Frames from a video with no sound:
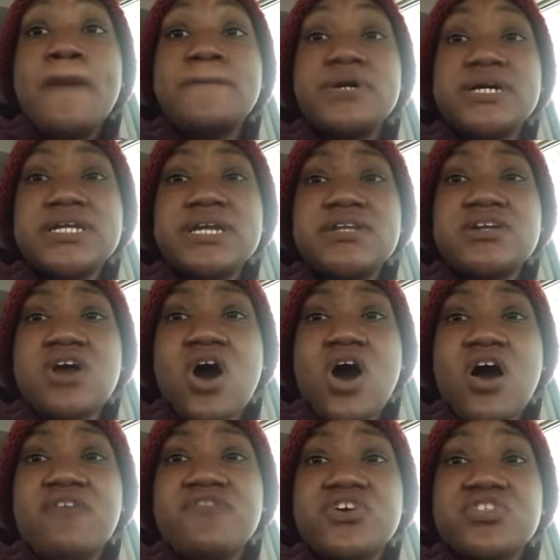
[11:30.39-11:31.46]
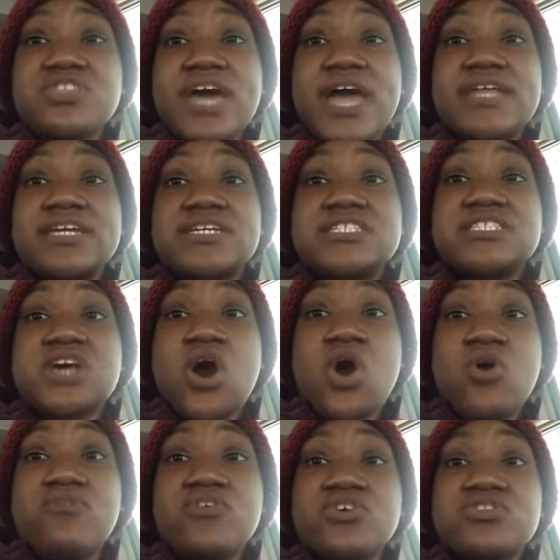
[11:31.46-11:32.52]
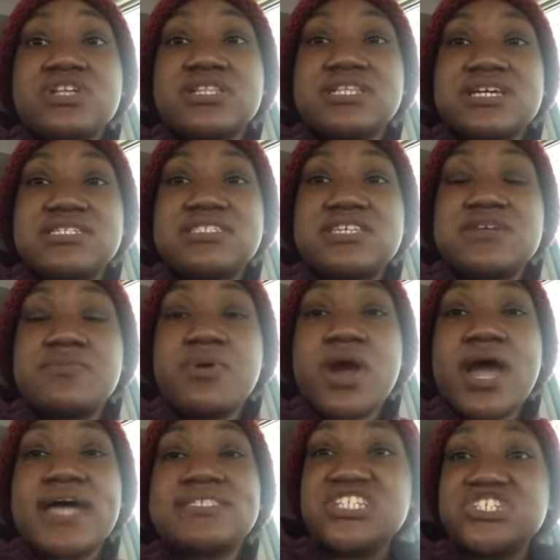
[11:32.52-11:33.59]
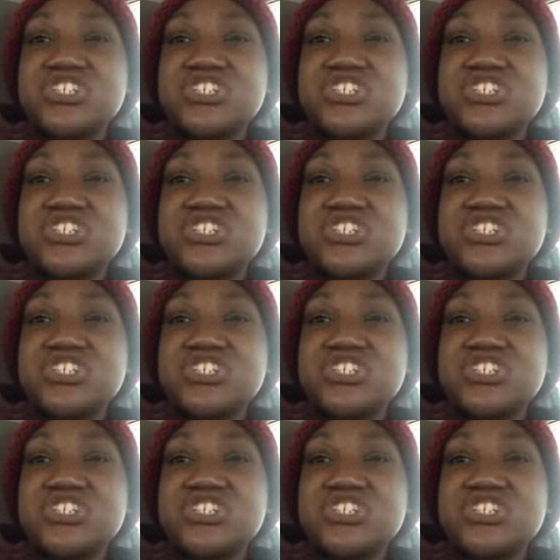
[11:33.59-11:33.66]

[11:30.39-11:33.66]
put in an offer that is over the listing price.